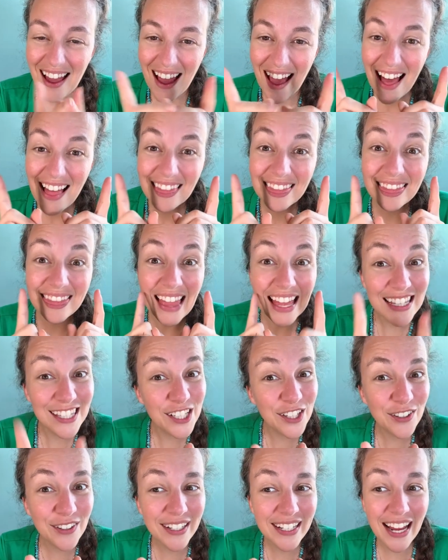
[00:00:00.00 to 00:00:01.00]
Let's
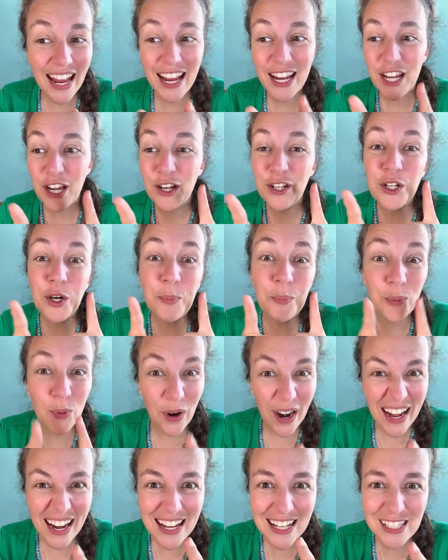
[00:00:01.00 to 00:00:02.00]
create your
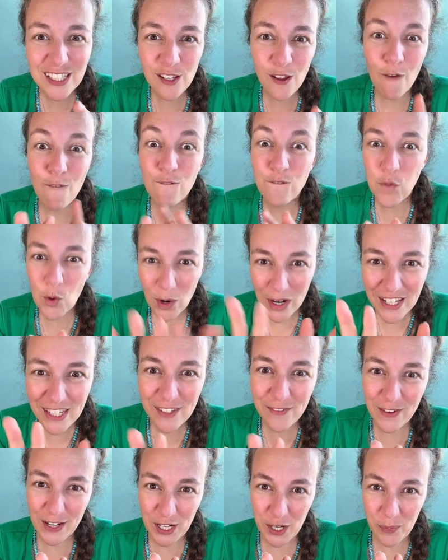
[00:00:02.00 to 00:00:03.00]
brand's voice
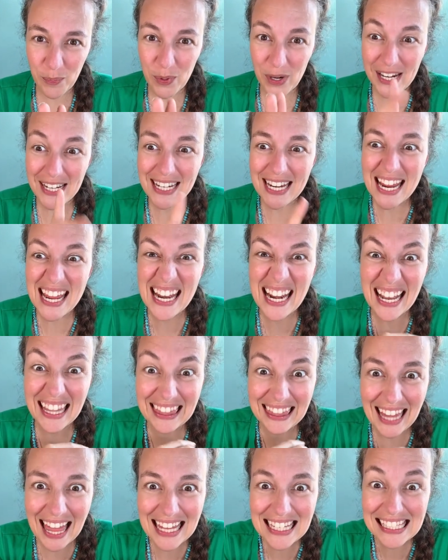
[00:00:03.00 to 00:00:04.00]
fingerprint in
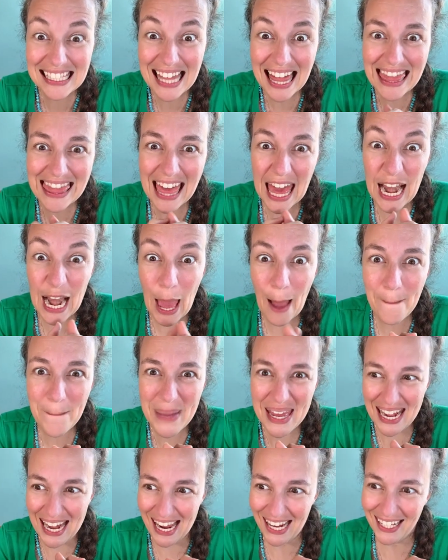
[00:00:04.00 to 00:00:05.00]
less than a
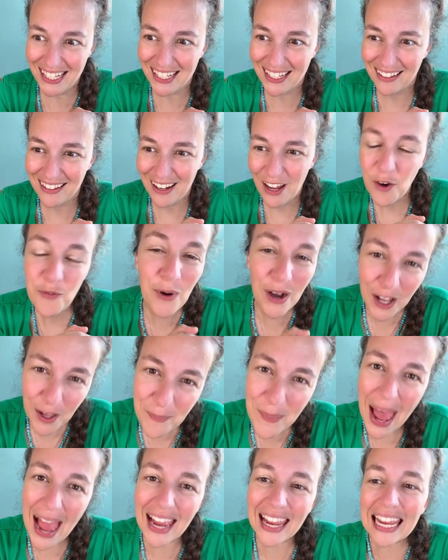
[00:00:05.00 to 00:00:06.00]
minute. Welcome
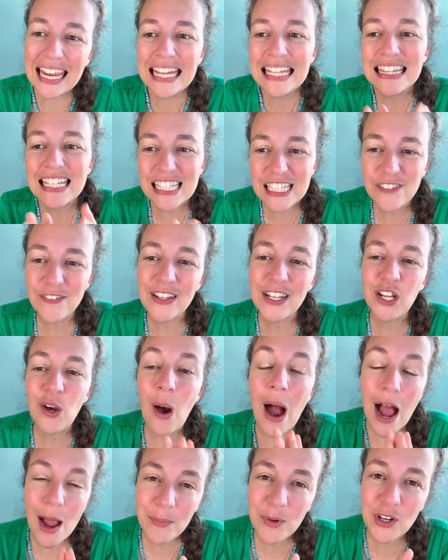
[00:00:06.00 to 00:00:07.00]
back. In this video,
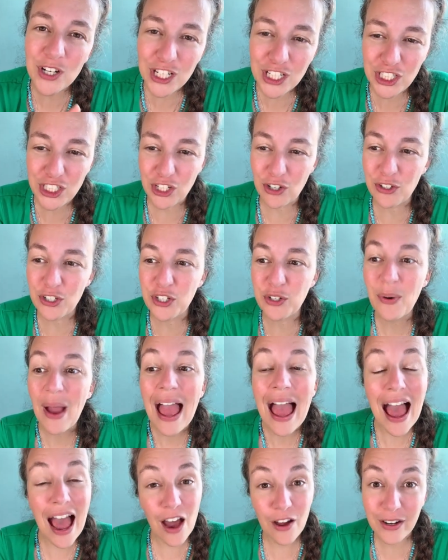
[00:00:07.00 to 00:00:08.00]
I'm going to show you
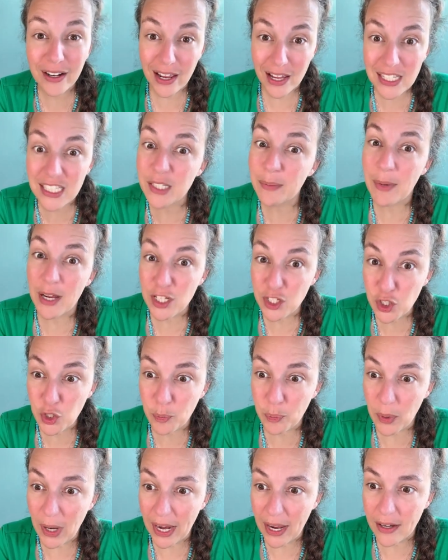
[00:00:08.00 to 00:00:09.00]
how to customize your
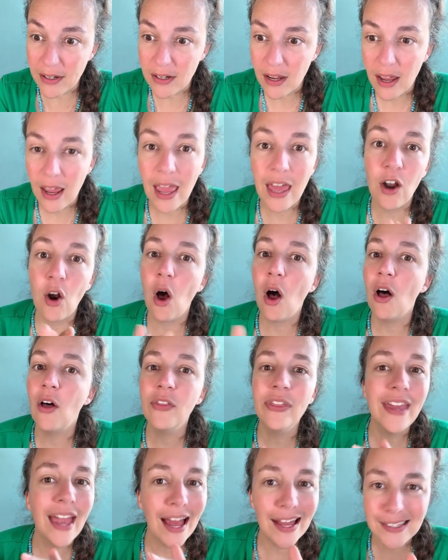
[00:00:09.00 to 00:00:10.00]
brand and all the
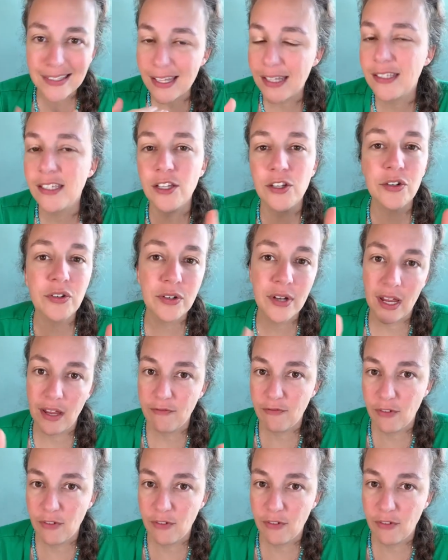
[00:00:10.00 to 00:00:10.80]
assets that you create for your